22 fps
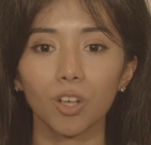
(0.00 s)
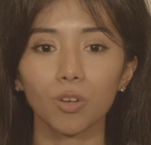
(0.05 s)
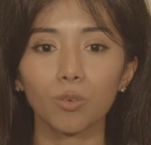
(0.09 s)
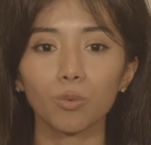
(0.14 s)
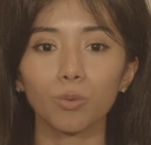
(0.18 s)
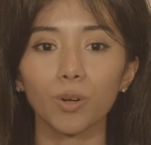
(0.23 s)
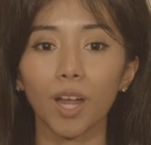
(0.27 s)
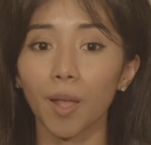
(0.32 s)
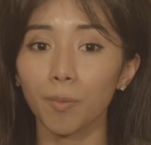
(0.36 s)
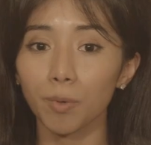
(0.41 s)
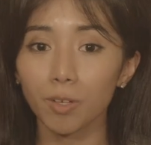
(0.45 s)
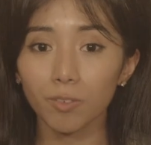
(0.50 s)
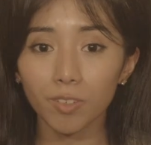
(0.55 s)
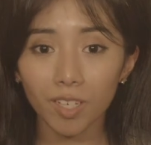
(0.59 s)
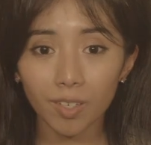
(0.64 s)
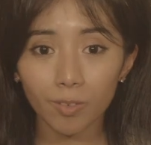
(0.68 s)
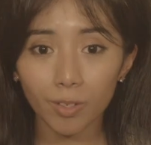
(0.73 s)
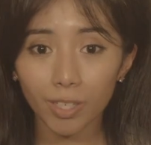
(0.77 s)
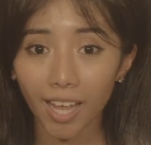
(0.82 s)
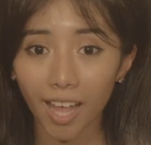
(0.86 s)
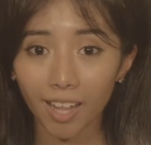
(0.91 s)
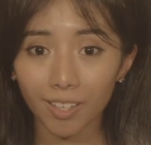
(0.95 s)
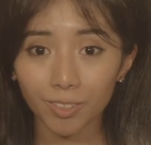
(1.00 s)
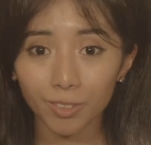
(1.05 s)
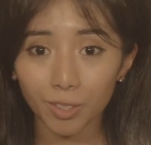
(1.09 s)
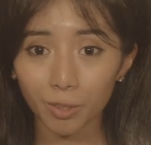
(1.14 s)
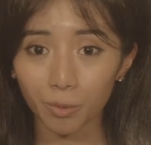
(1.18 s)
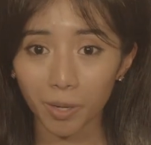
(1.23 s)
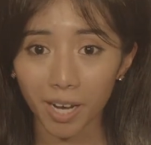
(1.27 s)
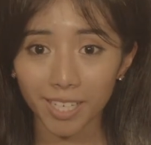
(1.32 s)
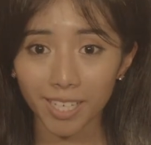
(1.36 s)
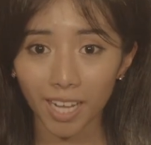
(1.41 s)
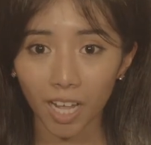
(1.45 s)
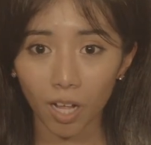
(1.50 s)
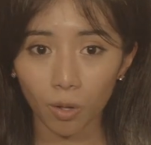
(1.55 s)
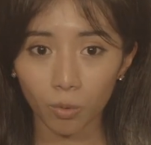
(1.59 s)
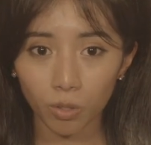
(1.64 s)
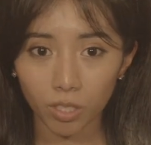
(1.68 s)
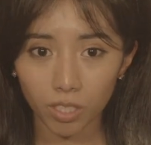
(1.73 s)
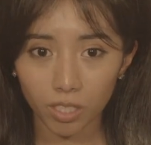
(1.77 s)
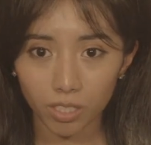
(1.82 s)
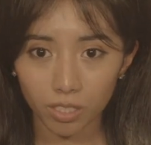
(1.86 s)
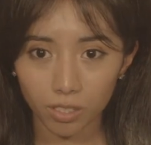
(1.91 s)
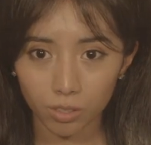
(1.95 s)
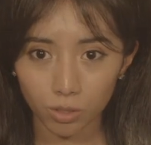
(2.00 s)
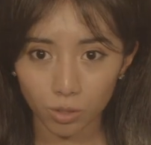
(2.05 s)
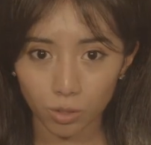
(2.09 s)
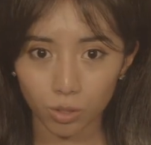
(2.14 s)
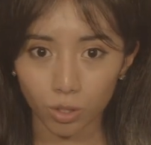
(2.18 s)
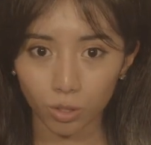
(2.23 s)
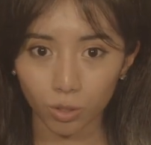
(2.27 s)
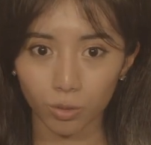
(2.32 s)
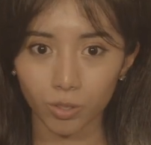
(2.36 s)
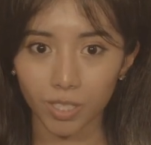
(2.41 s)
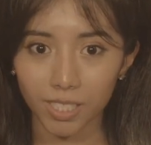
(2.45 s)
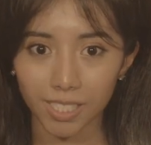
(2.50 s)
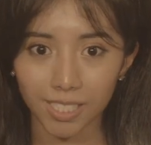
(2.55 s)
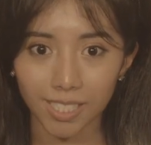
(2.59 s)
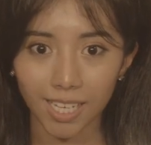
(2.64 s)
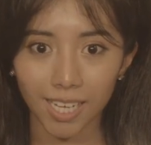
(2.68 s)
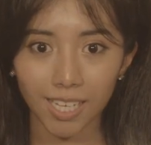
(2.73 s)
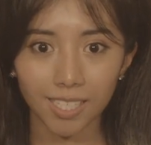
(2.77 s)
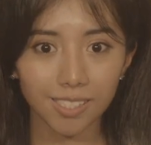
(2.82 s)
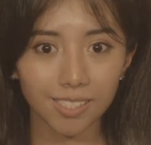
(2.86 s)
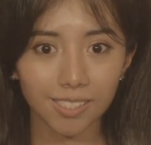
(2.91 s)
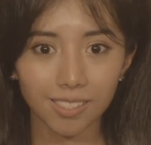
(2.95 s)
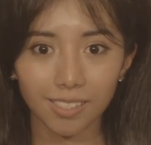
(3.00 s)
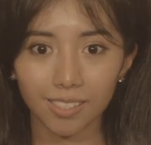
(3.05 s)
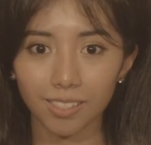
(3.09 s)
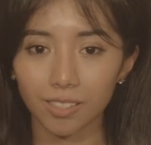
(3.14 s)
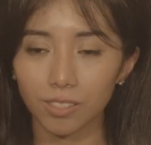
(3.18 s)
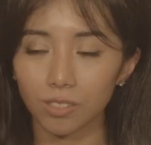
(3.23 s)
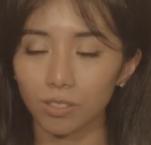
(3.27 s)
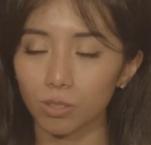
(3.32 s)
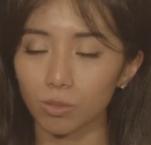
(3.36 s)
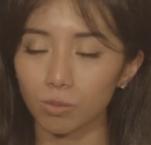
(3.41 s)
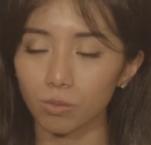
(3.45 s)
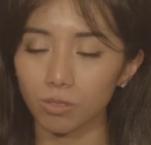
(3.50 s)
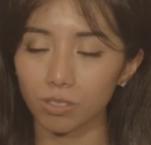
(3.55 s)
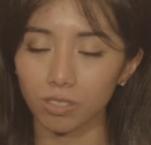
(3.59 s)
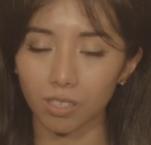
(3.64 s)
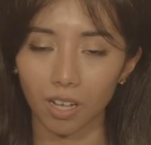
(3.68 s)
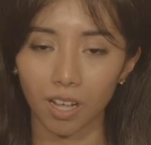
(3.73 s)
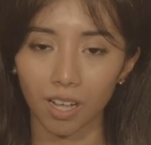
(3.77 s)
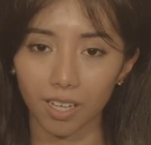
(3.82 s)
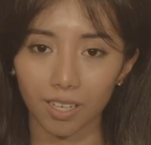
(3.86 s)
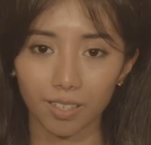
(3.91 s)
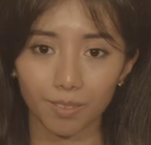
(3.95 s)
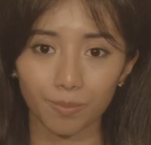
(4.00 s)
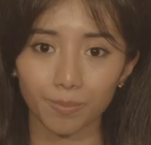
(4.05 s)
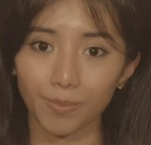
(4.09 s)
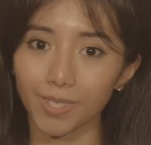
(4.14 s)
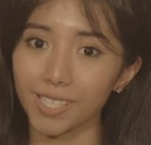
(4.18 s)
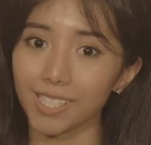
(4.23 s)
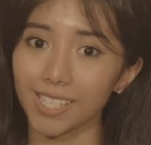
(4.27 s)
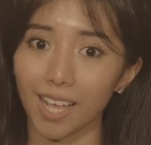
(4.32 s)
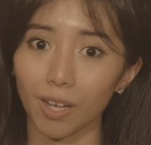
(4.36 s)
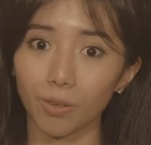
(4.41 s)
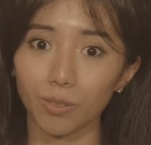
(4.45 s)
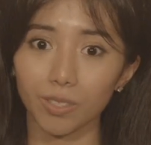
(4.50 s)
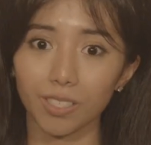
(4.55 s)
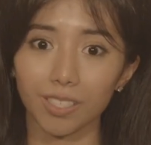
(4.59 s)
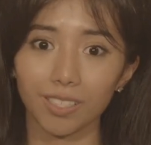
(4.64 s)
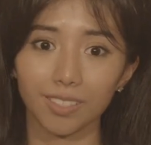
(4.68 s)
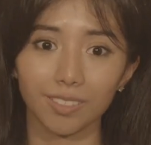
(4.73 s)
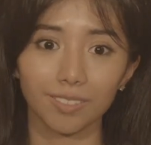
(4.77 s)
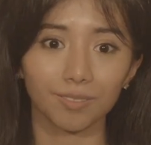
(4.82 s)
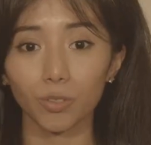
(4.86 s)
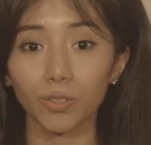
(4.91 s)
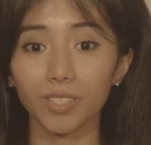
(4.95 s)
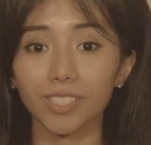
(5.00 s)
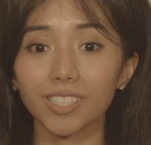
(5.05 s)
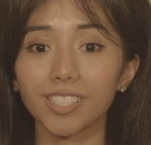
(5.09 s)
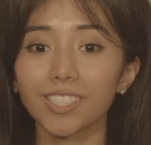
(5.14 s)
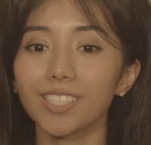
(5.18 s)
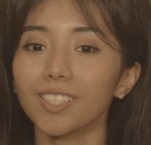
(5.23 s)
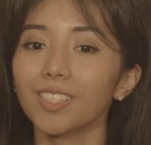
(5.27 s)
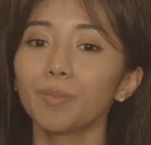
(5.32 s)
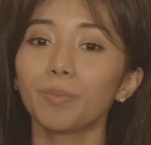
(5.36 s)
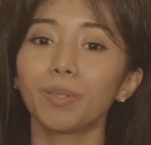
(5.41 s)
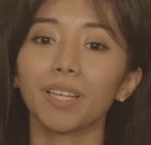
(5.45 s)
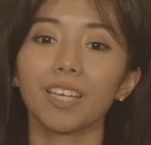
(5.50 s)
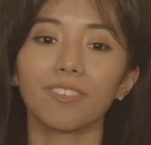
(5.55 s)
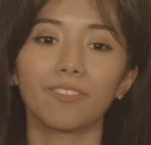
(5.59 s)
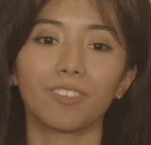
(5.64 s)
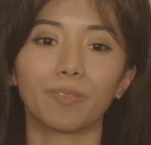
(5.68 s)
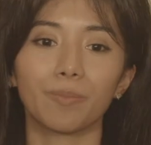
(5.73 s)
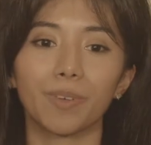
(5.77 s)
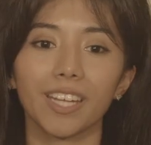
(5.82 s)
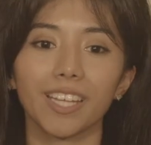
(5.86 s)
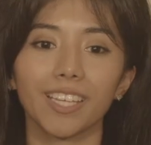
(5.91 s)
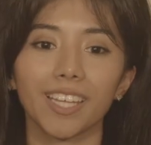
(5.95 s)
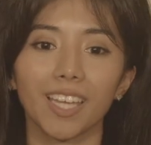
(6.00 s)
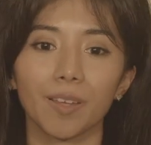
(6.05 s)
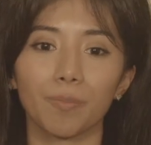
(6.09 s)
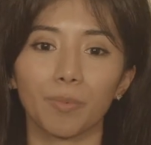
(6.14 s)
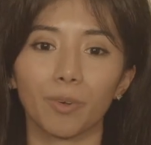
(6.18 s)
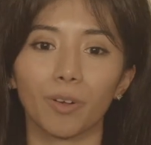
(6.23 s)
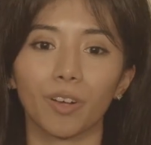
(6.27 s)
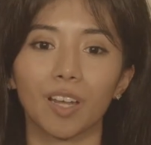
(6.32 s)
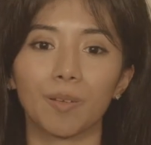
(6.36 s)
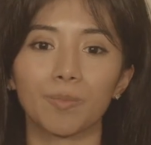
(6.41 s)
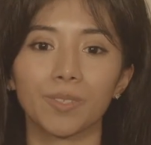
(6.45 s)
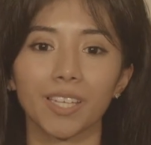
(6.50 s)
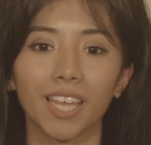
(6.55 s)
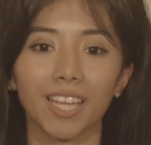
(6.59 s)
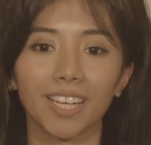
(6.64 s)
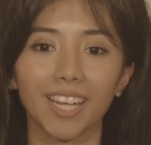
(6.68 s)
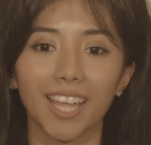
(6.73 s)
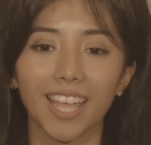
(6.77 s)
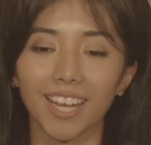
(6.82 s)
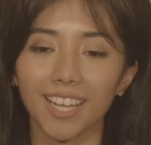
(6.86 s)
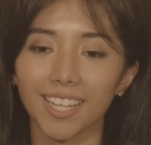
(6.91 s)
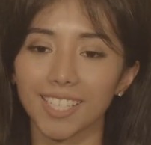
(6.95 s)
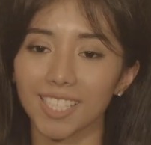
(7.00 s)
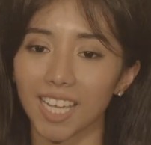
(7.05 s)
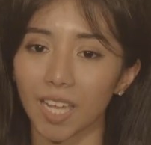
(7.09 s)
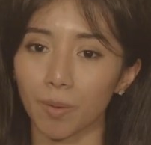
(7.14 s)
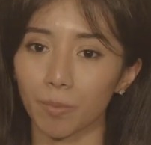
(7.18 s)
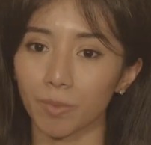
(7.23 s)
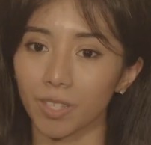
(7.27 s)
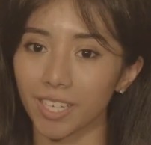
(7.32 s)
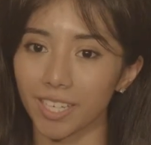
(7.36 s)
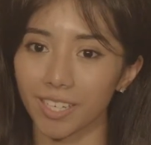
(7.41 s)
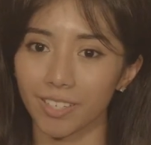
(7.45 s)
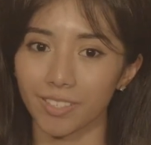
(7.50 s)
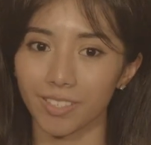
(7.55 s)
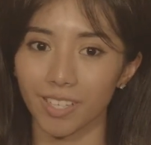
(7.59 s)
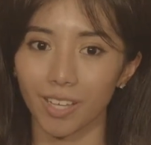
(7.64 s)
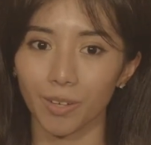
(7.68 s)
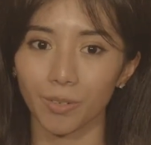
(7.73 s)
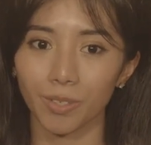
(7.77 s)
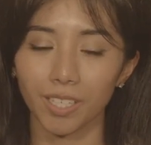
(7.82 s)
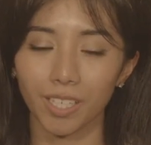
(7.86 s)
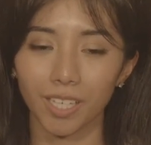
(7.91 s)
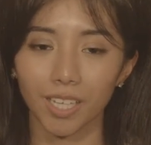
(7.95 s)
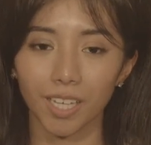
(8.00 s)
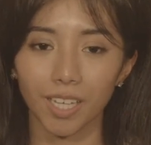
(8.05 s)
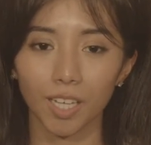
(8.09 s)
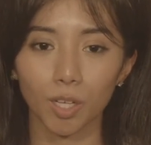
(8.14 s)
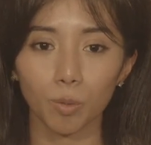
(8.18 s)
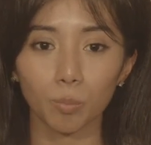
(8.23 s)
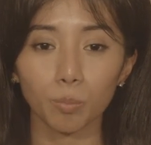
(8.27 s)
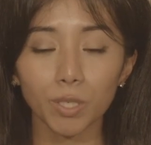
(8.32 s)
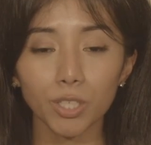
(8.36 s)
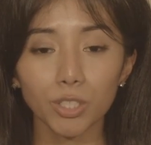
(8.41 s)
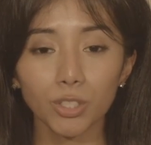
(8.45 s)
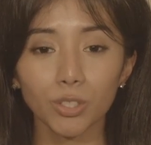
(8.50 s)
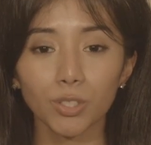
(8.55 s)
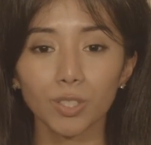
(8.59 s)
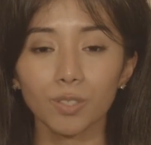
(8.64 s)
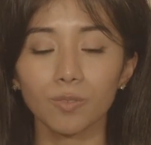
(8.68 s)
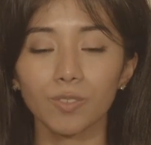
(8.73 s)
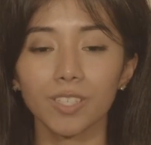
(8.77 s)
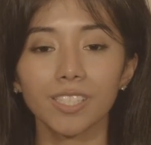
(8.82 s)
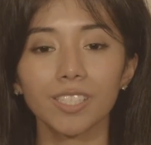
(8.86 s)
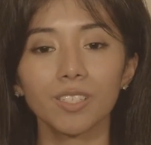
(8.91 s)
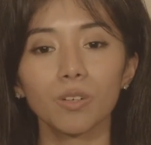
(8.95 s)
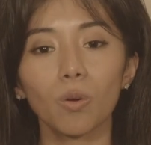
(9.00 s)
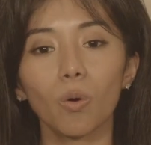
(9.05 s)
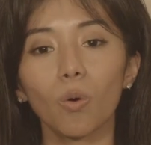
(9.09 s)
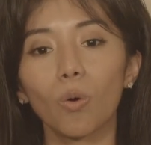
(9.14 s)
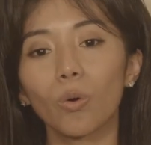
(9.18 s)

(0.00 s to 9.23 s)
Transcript: Grab your favorite calendar right now, circle these dates. Do not miss out. You can still apply for Medicaid programs at any time of the year though. Be sure to visit